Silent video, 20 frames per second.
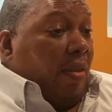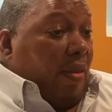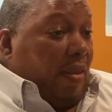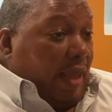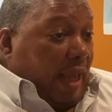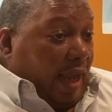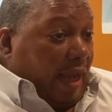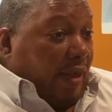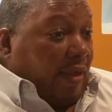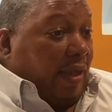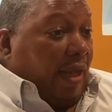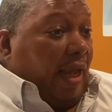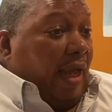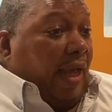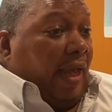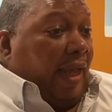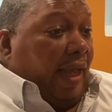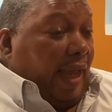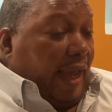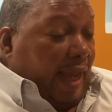that I
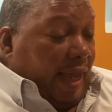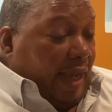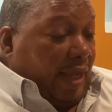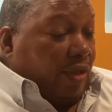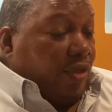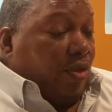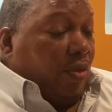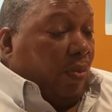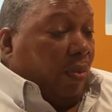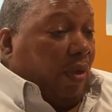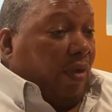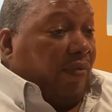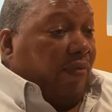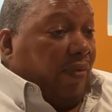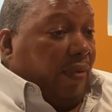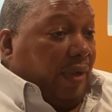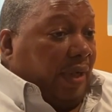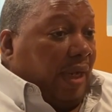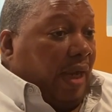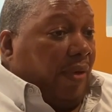had to work
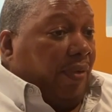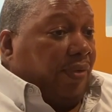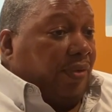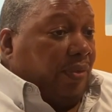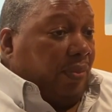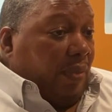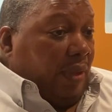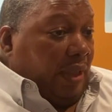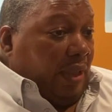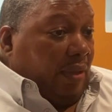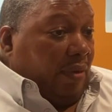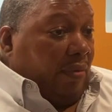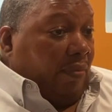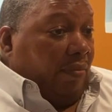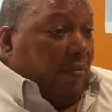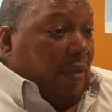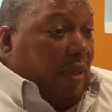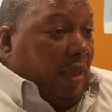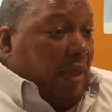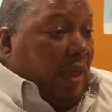40 hours a week
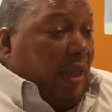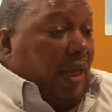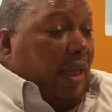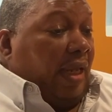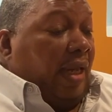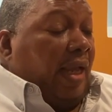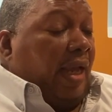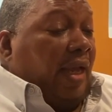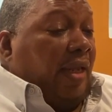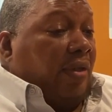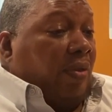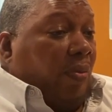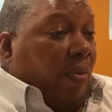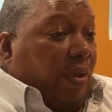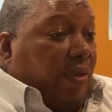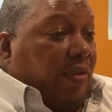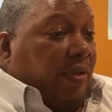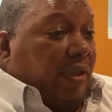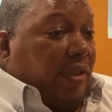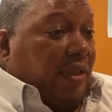and I had to
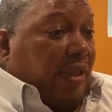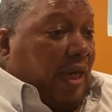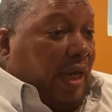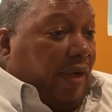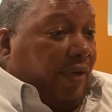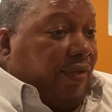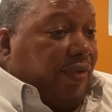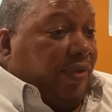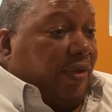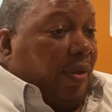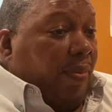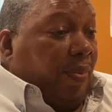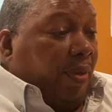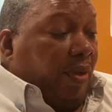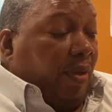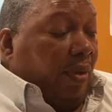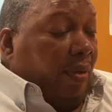work the entire summer.